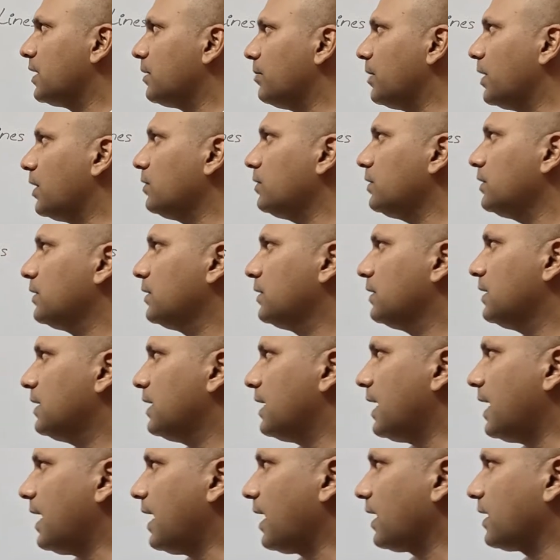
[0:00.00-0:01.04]
about
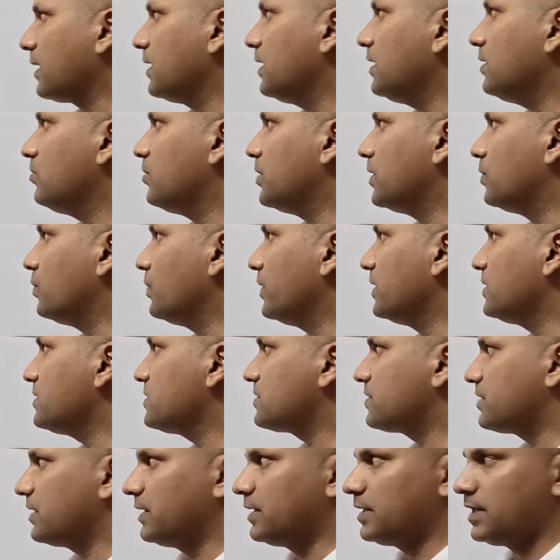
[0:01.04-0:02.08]
angle between
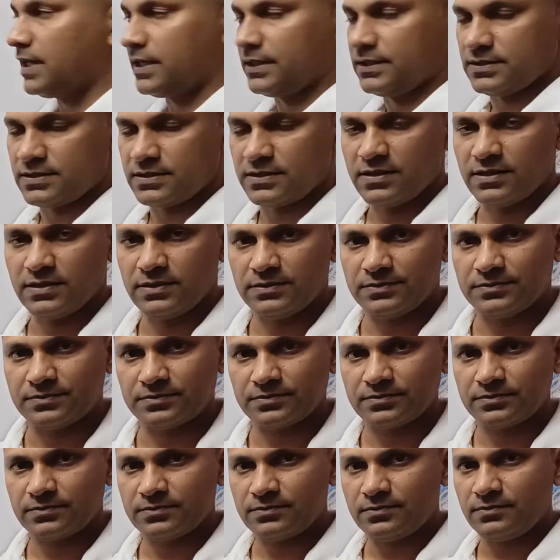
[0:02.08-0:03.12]
straight lines.
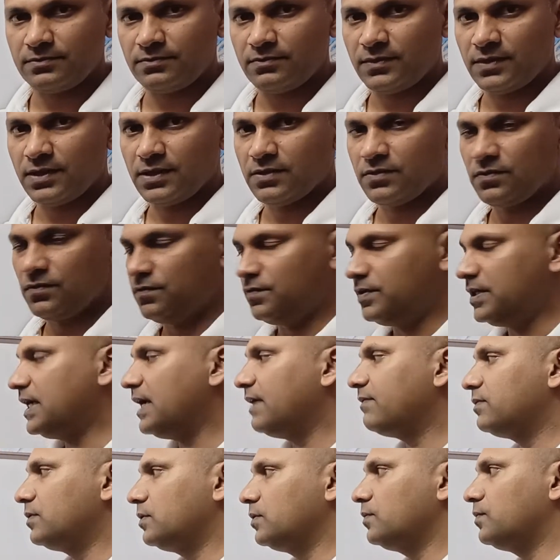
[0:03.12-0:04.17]
We
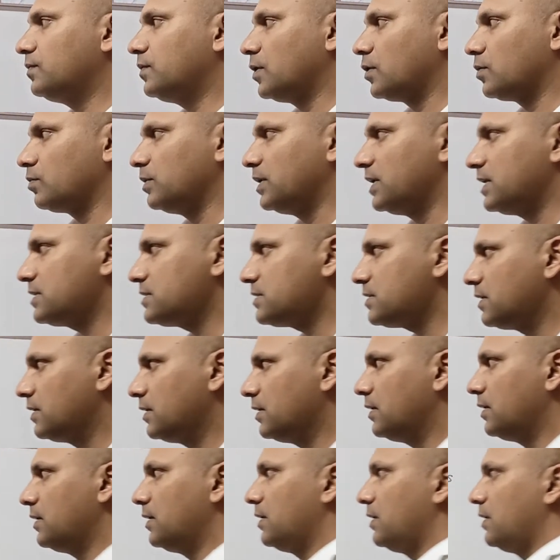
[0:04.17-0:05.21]
have two formulas.
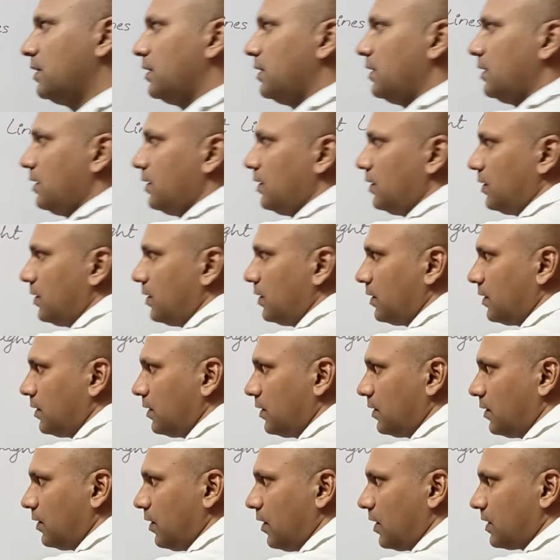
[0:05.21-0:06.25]

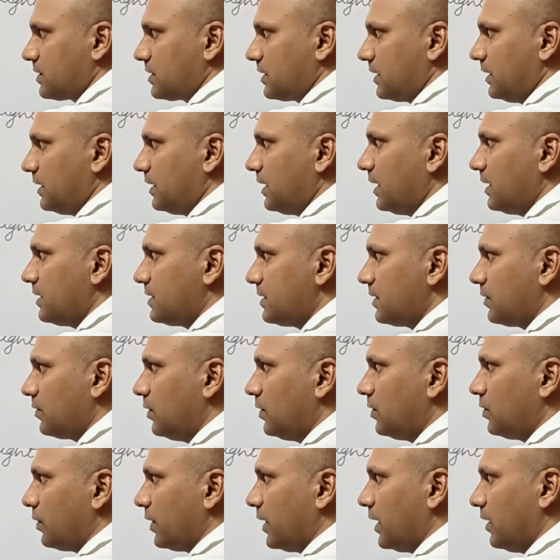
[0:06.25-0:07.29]
Cos theta is
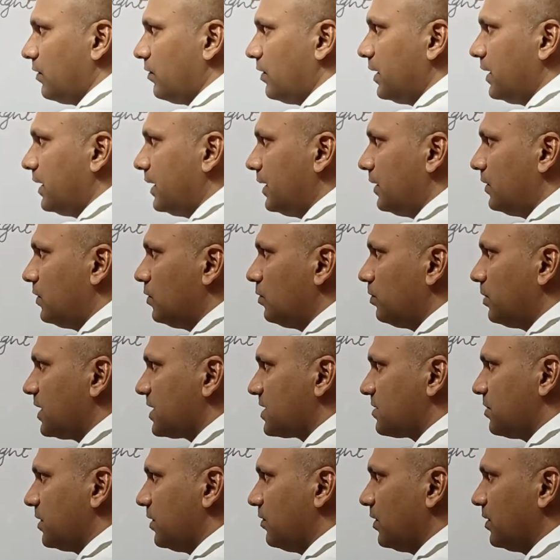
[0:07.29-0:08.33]
equal to a₁a₂ plus
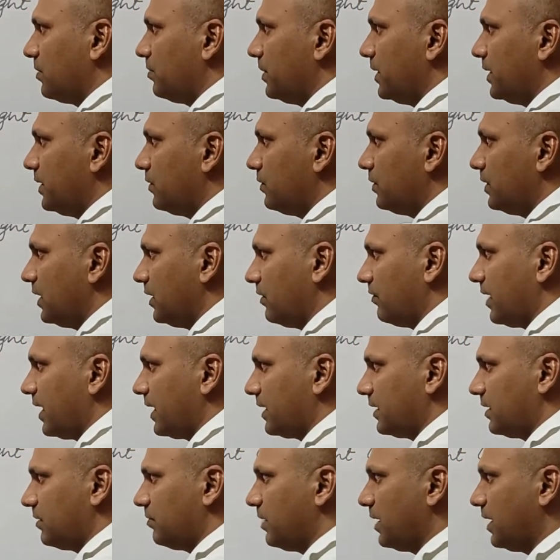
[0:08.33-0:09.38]
b₁b₂
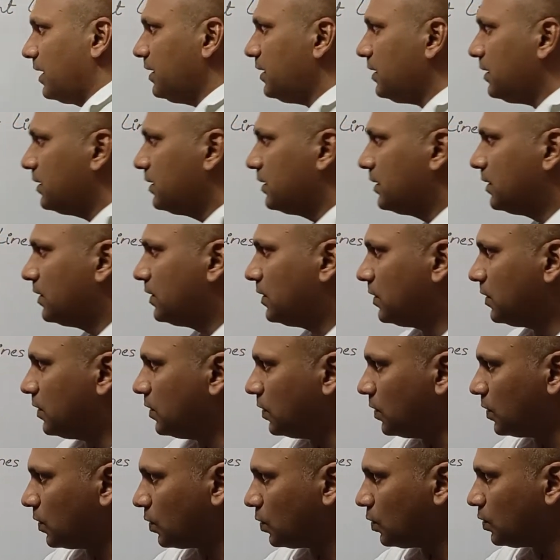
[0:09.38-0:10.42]
divided by
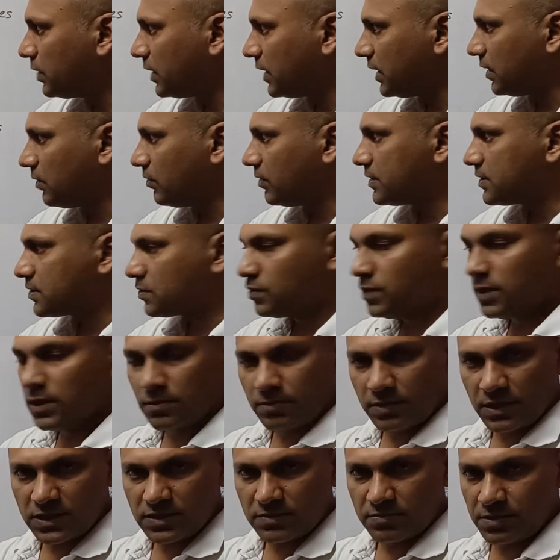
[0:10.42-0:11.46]
root a₁²
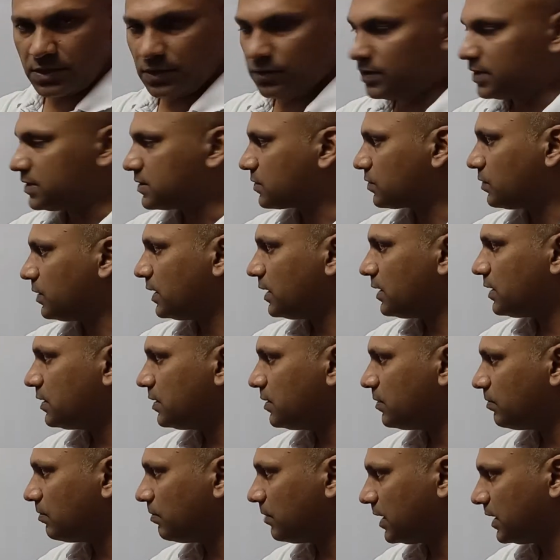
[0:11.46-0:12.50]
plus b₁²
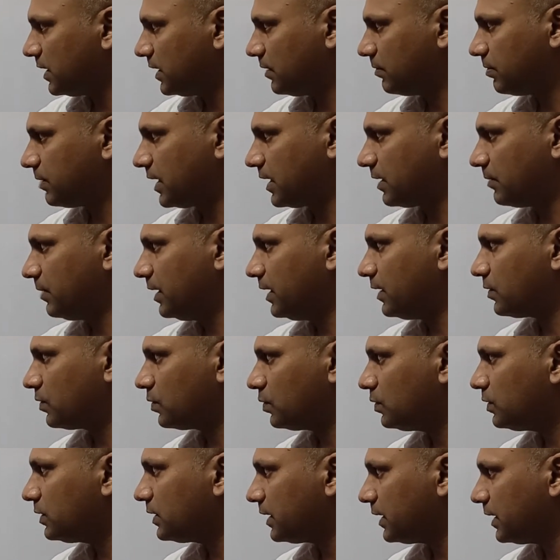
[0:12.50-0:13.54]
multiplied by
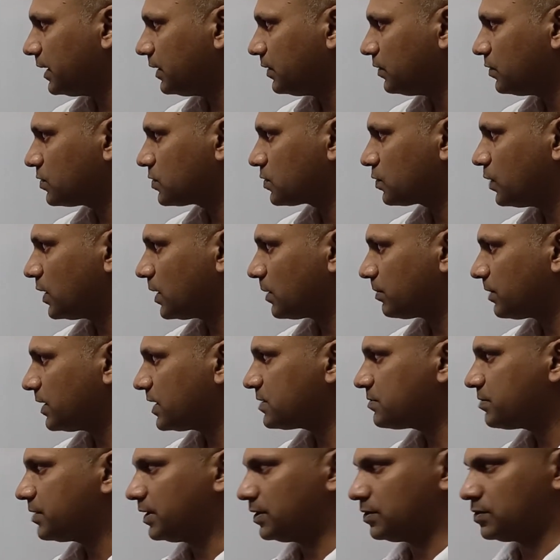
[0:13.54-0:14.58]
root a₂² plus
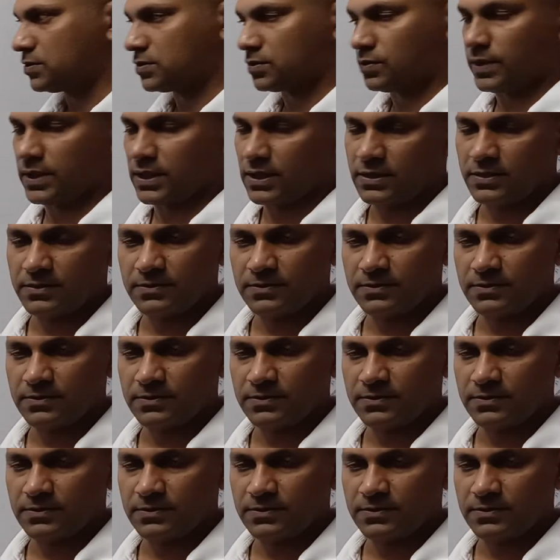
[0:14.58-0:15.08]
b₂².